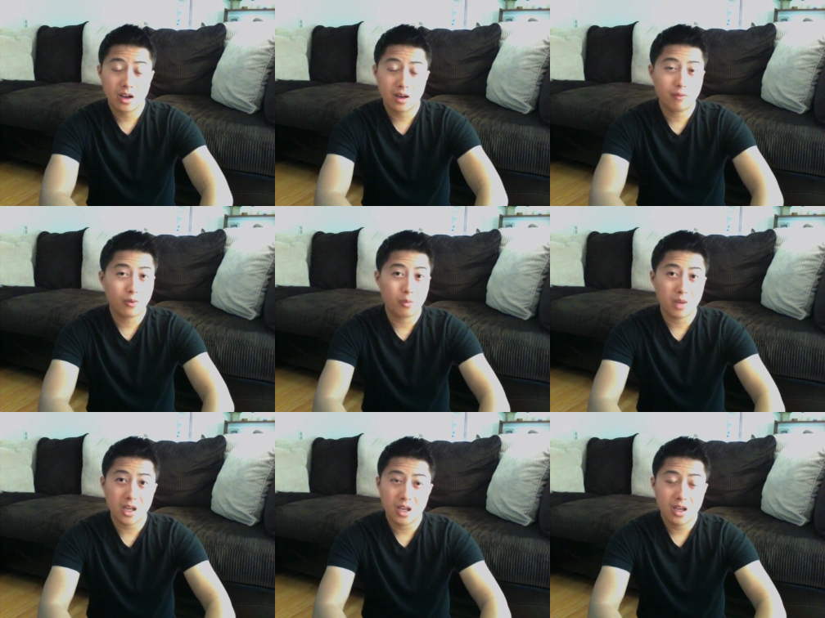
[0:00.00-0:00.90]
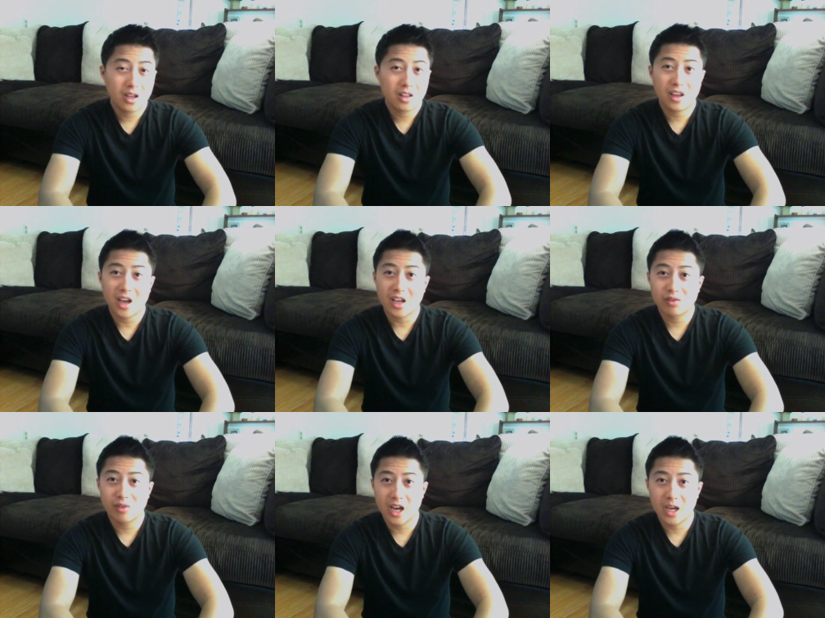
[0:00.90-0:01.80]
For me, the
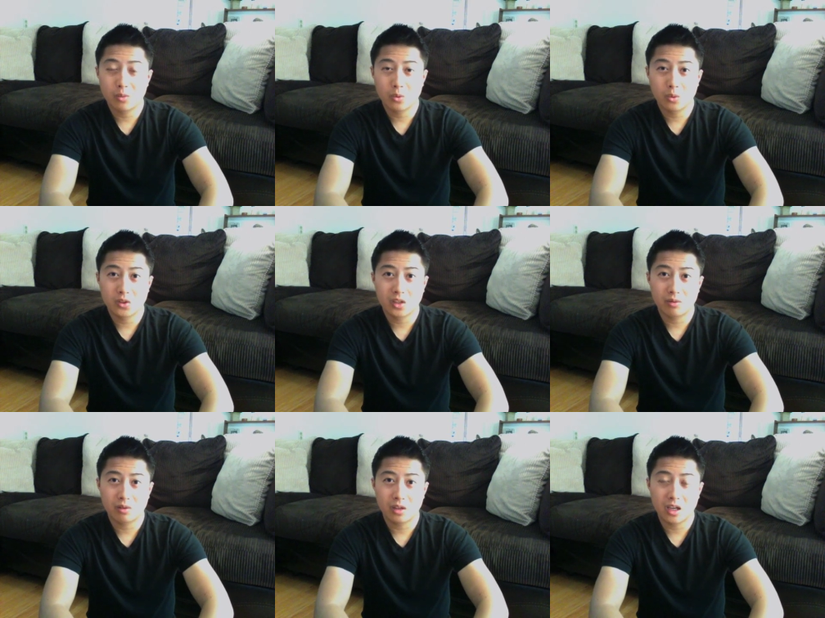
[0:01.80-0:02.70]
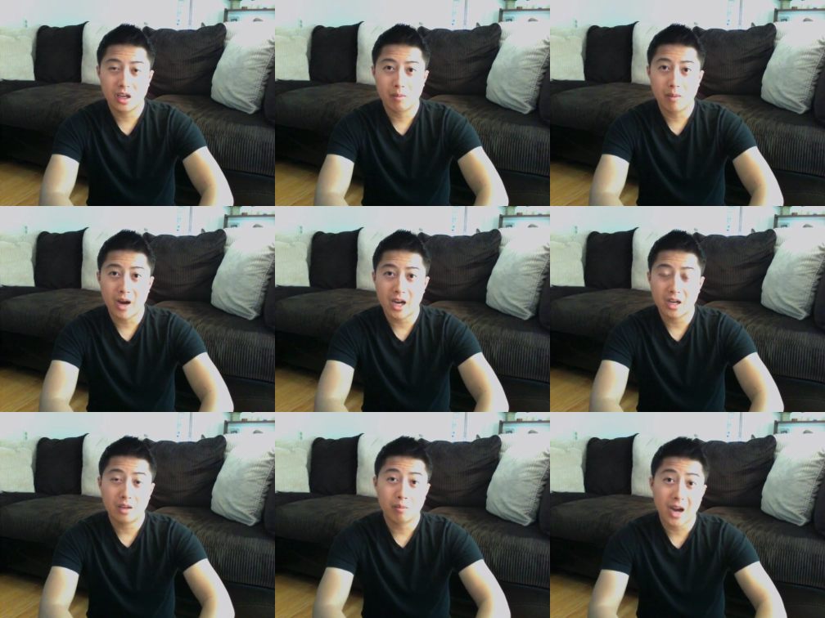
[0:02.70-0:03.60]
ASVAB was definitely a mind
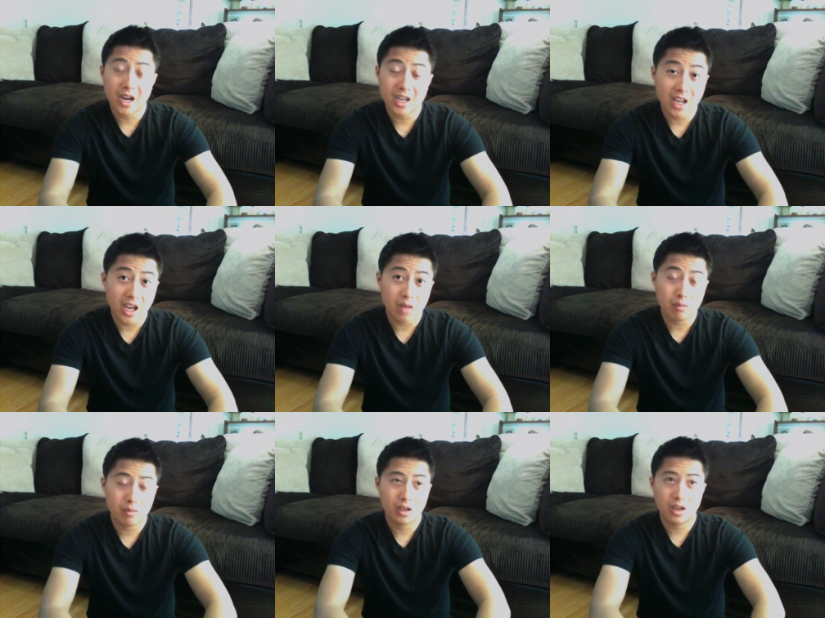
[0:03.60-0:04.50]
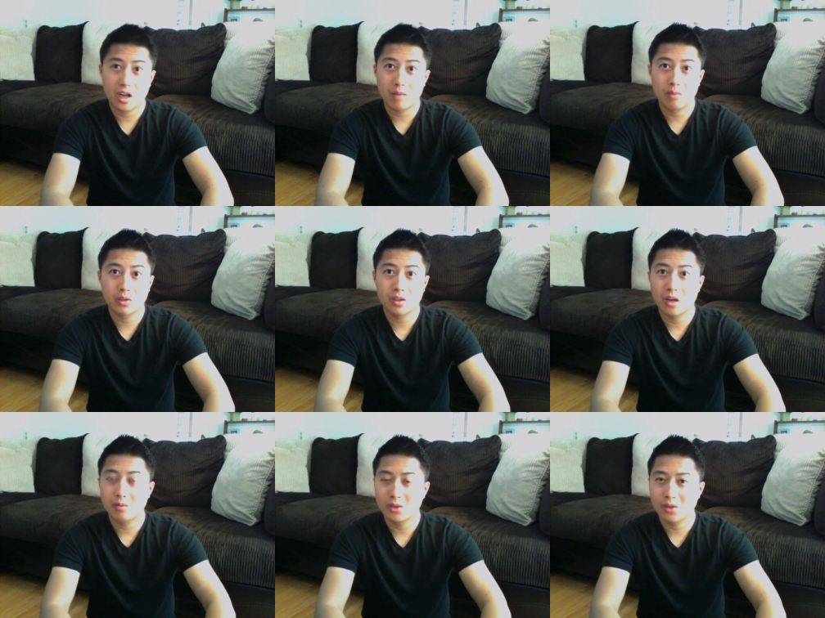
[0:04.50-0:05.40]
game, and I built it up
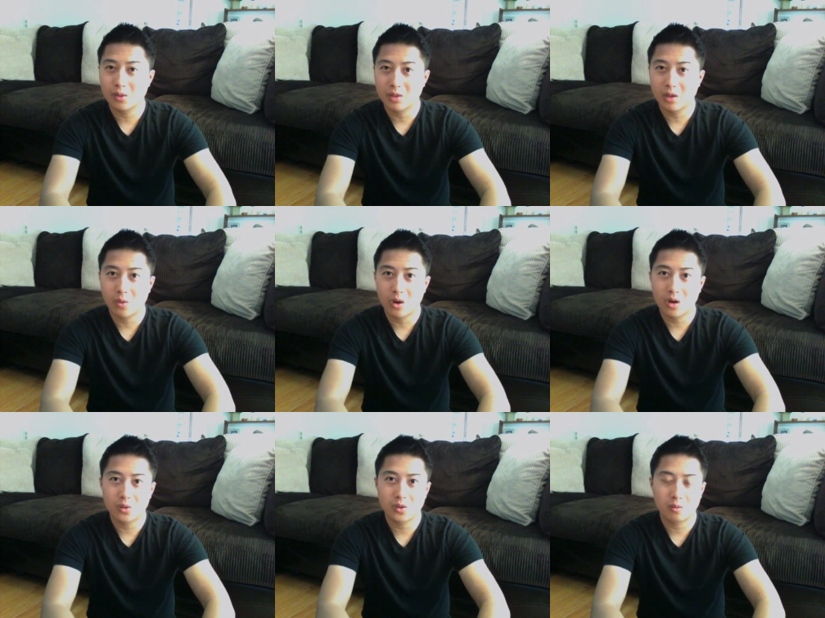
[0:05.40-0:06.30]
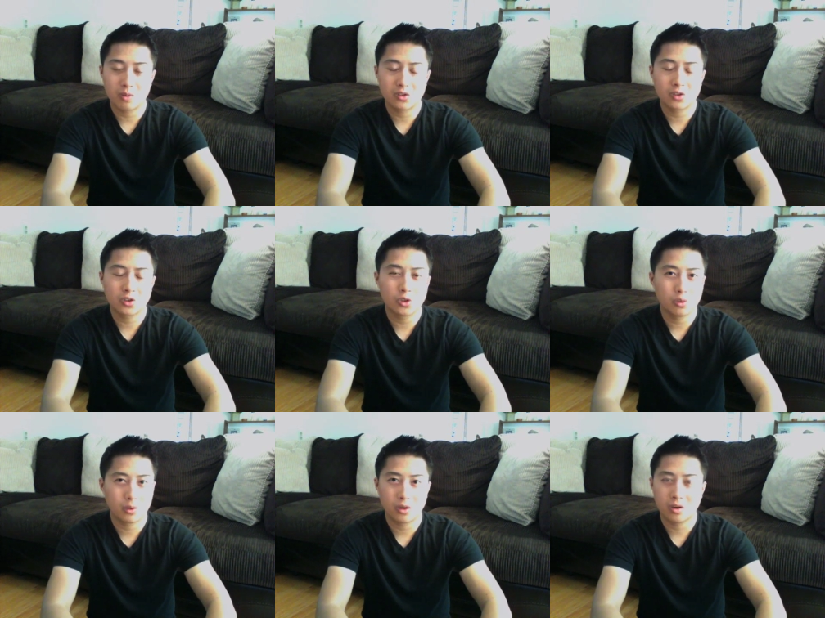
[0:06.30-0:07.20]
to something where it was going to be
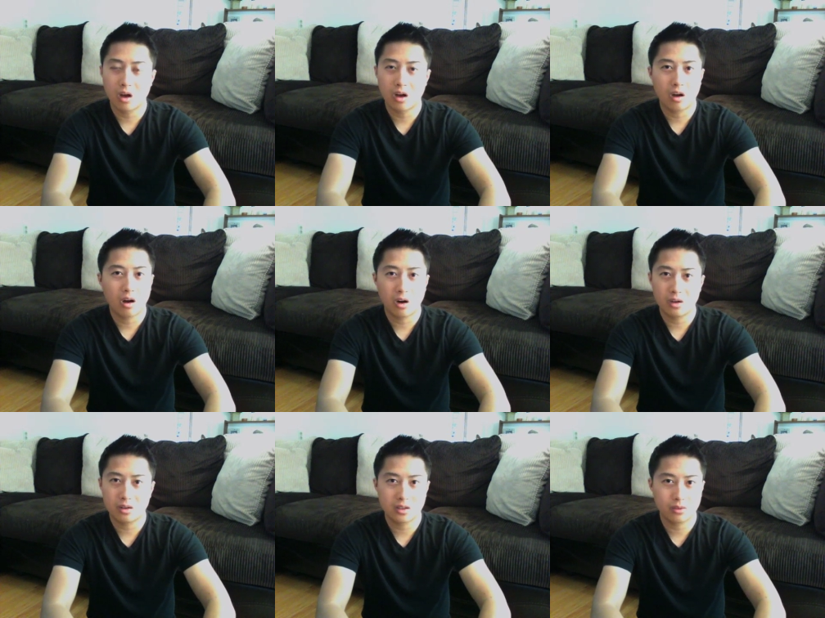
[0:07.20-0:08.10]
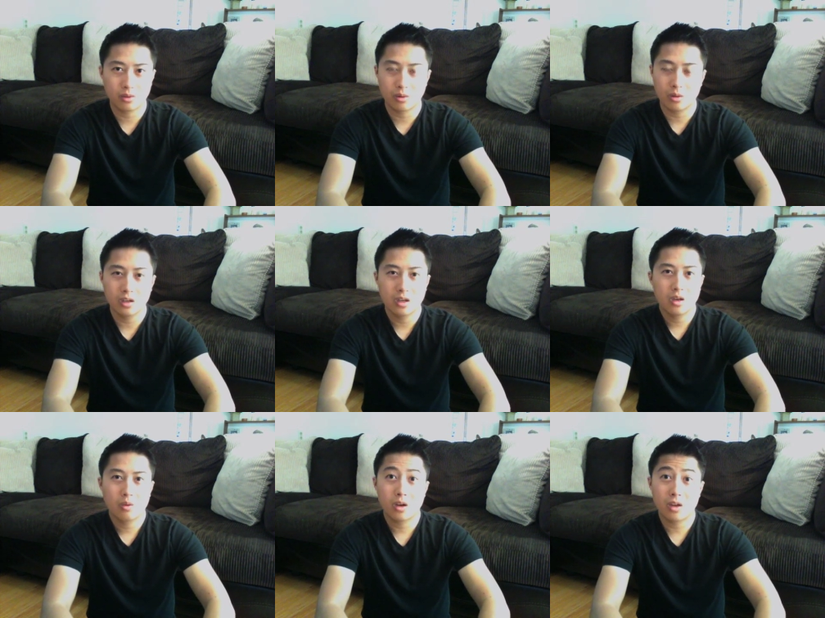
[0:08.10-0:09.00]
super hard or difficult.
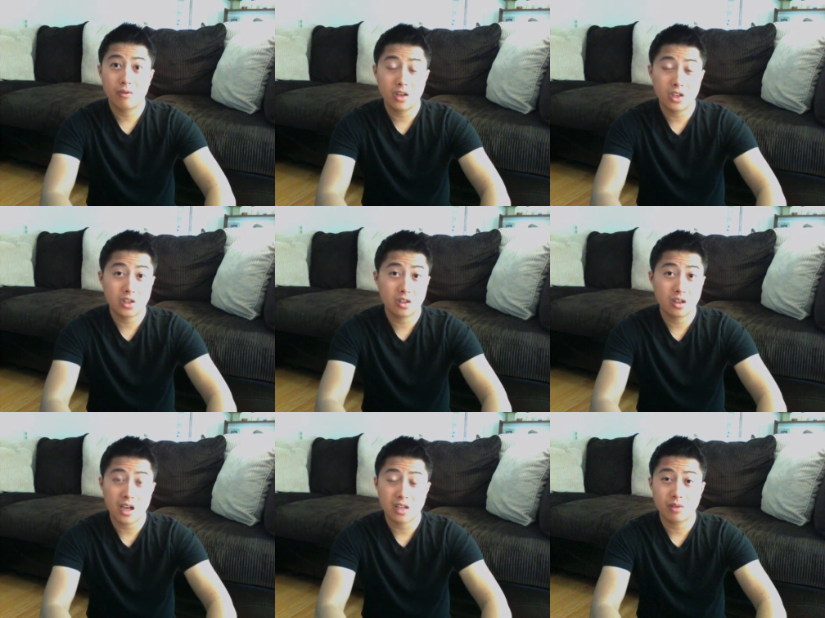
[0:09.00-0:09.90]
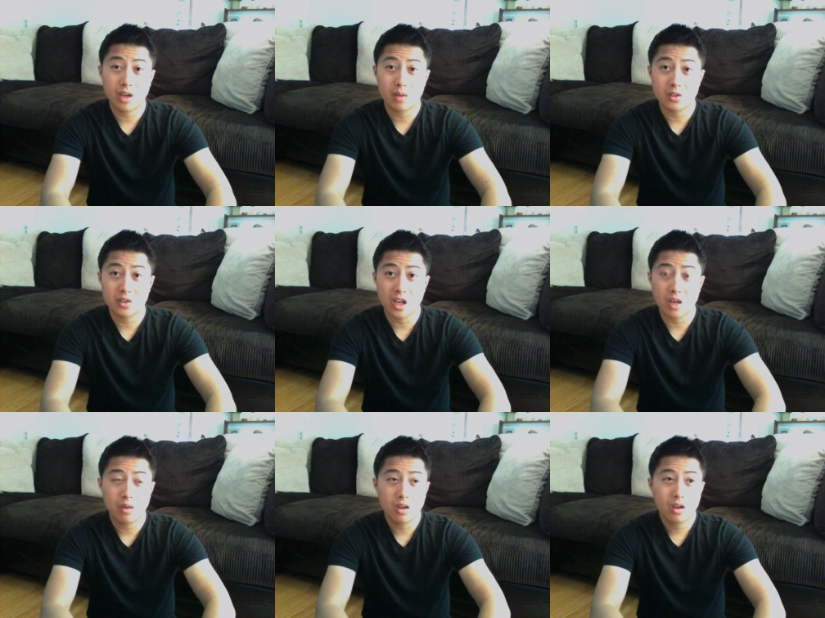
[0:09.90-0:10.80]
When I finished the ASVAB exam,
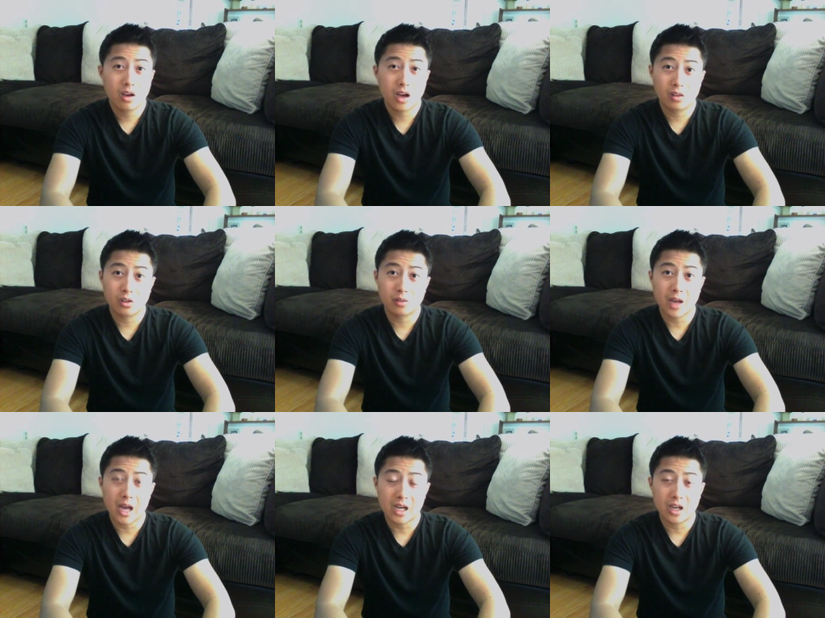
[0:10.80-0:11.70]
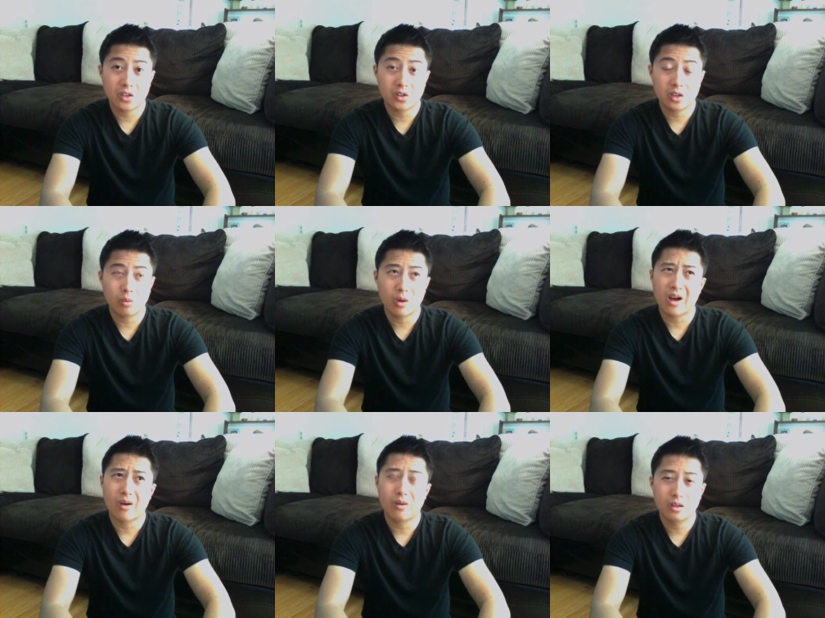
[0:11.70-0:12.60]
I looked back and I said,
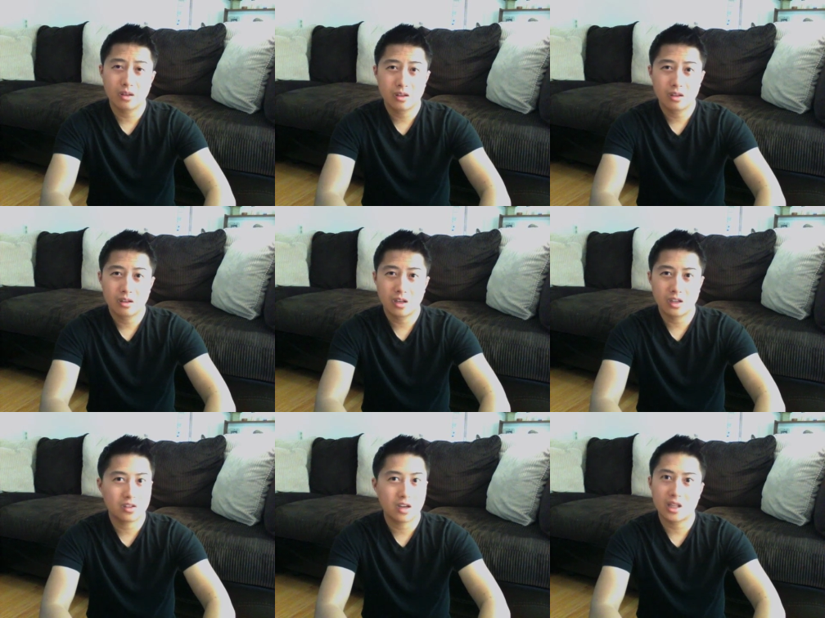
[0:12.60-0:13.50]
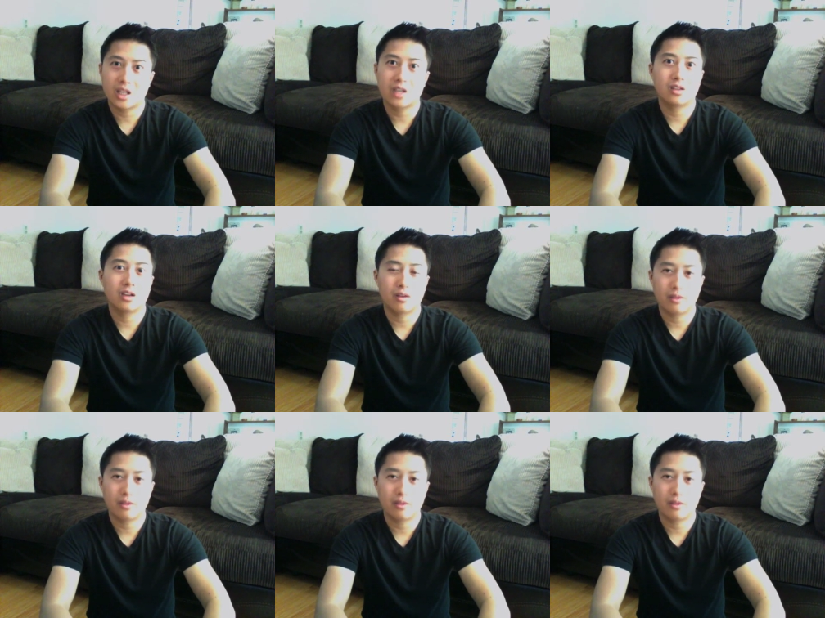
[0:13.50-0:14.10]
wow, it's not that tough.